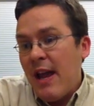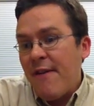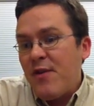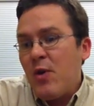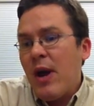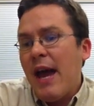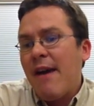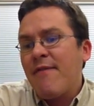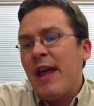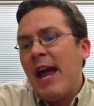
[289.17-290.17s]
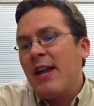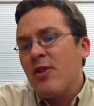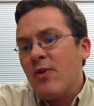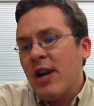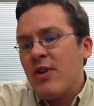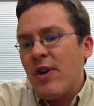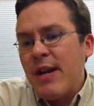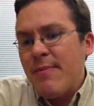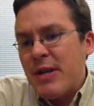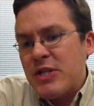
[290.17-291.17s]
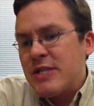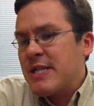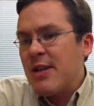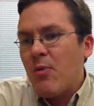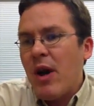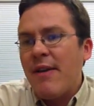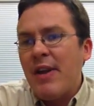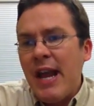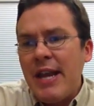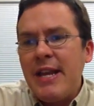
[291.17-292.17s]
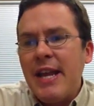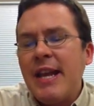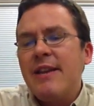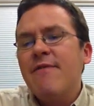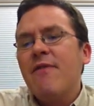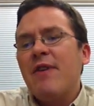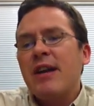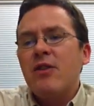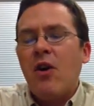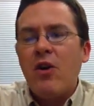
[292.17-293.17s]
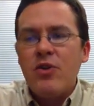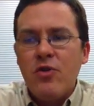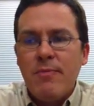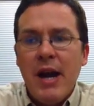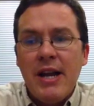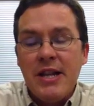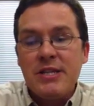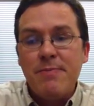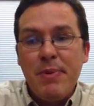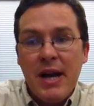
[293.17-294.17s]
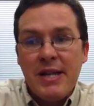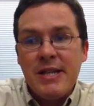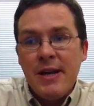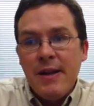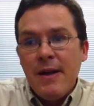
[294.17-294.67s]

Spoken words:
If you have that, you'll get great emissions and it won't have any negative effect on your mileage. But